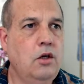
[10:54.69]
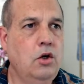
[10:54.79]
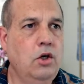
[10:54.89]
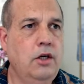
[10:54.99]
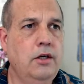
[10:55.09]

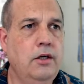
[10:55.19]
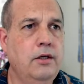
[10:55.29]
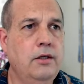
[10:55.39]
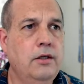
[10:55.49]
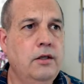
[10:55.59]

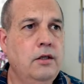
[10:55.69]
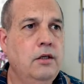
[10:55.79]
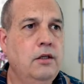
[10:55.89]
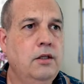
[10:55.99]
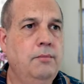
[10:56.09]
Let
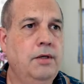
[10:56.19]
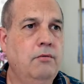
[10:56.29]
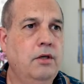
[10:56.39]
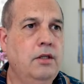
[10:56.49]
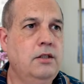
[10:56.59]
me get
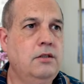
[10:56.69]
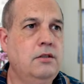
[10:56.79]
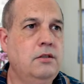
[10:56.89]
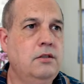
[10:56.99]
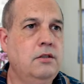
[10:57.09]
rid of
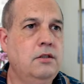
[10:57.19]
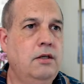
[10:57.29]
this,